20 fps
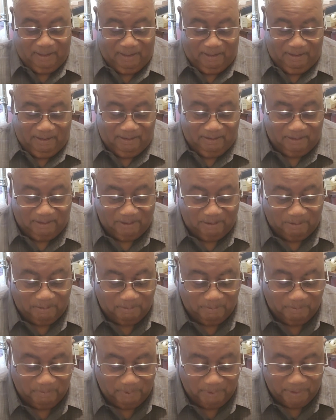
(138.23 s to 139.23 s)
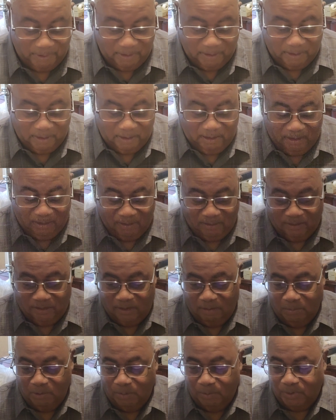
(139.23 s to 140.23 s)
And so
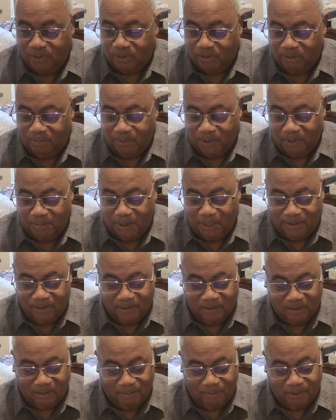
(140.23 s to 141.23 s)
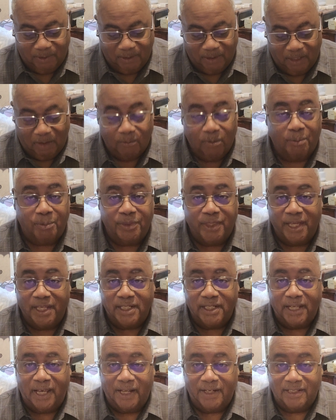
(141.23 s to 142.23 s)
Jimmy was screaming about something. I wrote
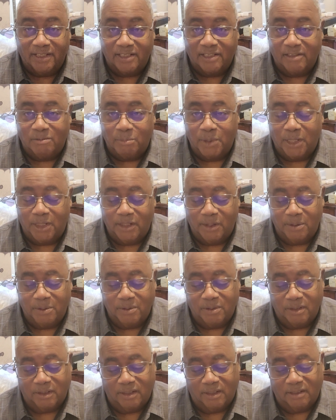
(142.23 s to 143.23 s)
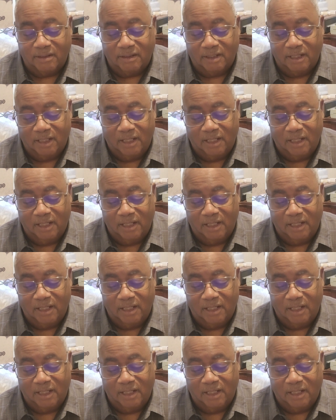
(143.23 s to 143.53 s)
that down. This is my notes on it.